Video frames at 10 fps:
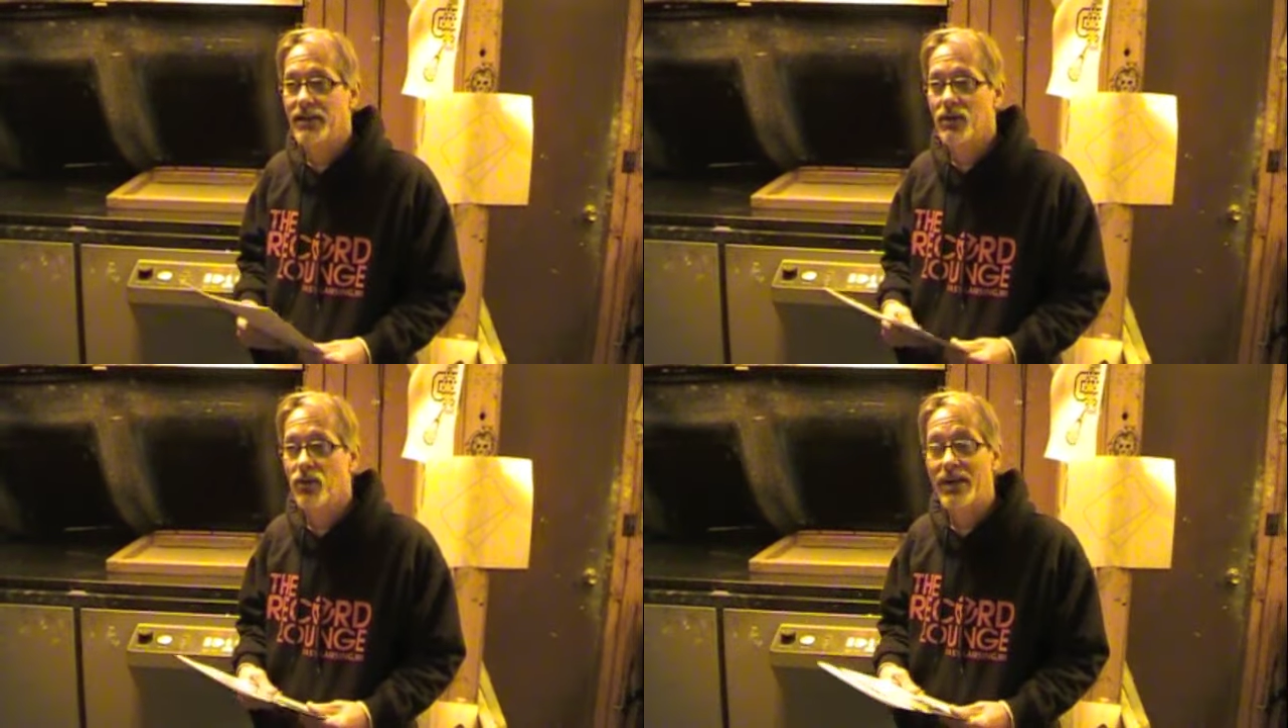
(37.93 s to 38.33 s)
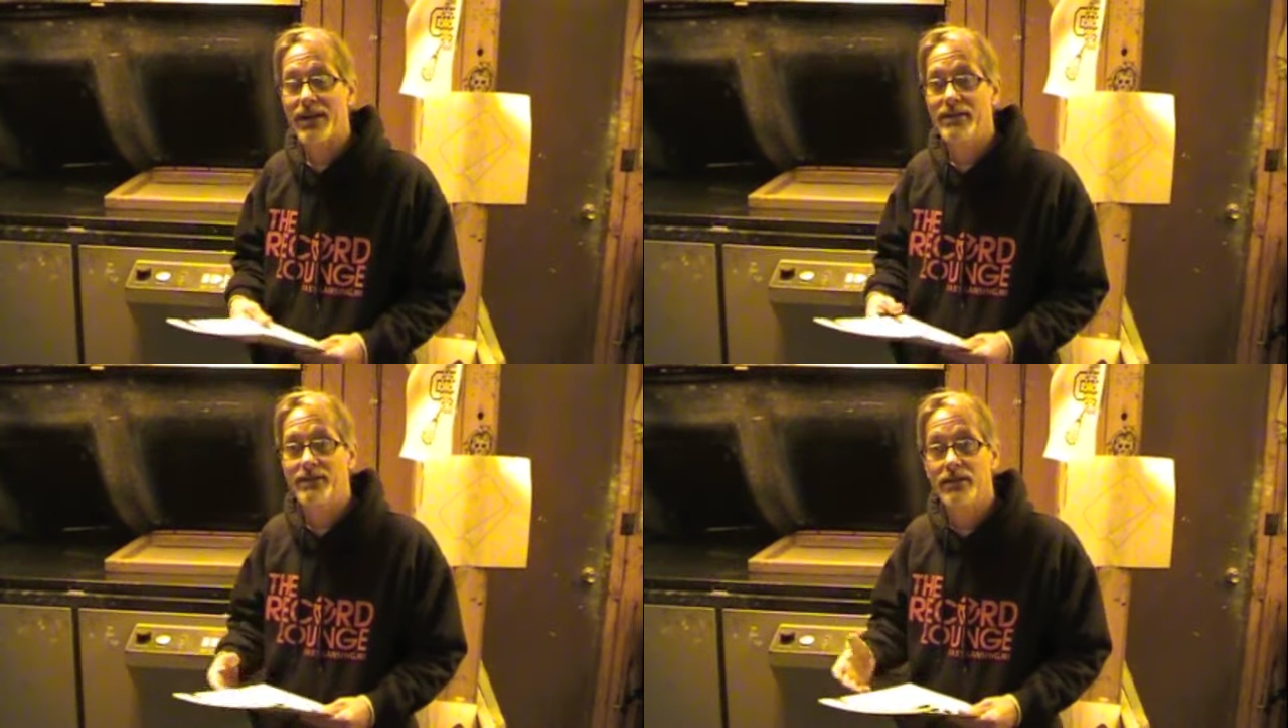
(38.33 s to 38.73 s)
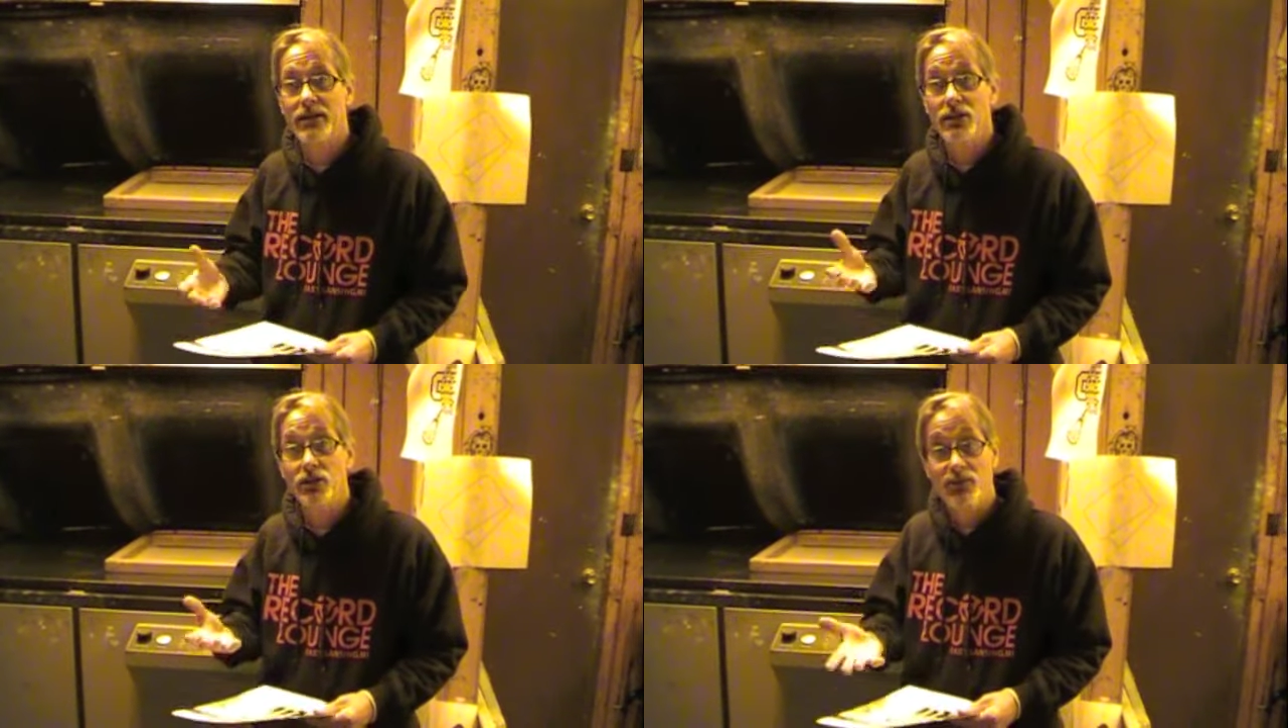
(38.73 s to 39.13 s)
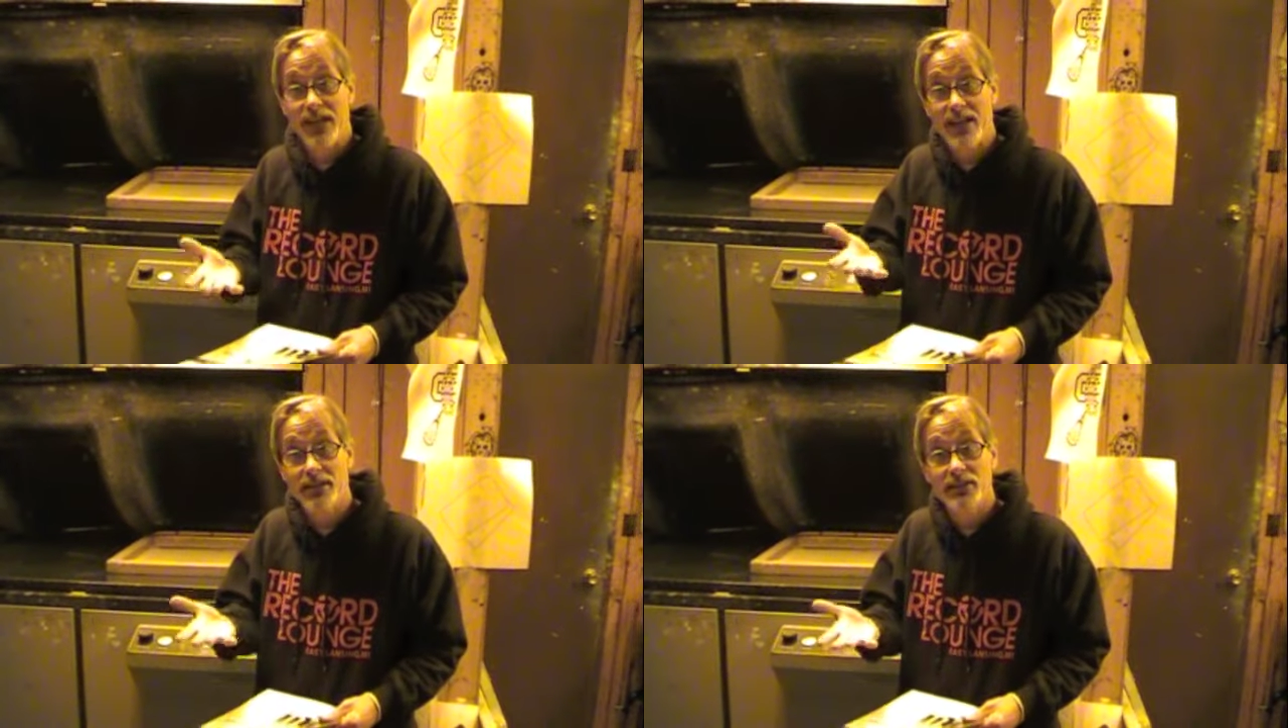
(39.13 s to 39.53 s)
it reads the
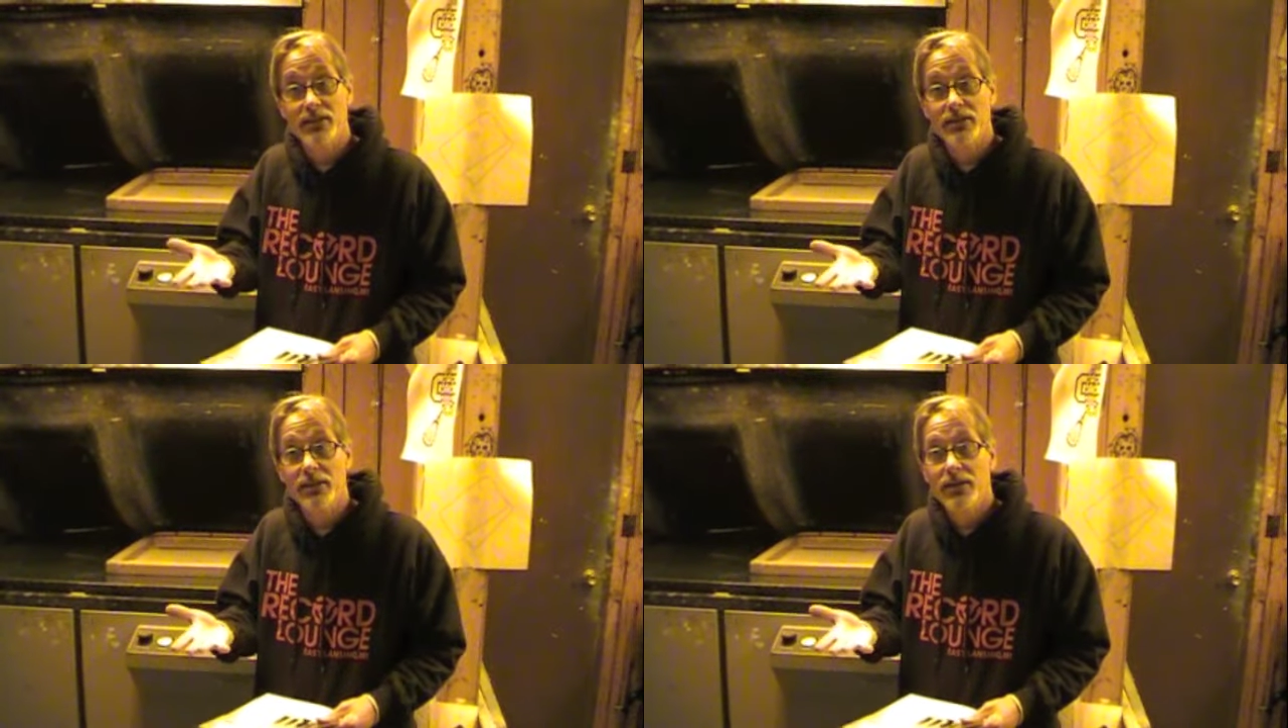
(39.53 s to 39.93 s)
UVs